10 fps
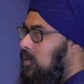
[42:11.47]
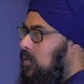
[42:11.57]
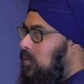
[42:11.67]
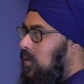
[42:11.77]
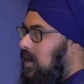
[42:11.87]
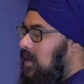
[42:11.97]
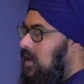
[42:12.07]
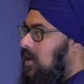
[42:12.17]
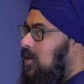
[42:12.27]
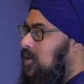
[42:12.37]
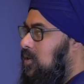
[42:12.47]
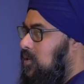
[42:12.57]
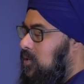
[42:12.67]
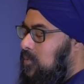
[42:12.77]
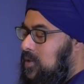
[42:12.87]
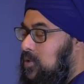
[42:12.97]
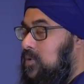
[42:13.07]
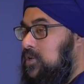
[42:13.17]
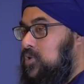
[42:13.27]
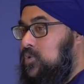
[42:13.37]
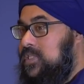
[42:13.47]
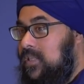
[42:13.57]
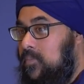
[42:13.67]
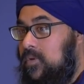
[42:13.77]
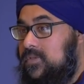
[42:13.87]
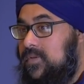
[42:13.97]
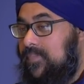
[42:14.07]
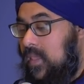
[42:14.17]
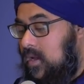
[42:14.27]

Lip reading: Why Guru? We do it in 2 syllables.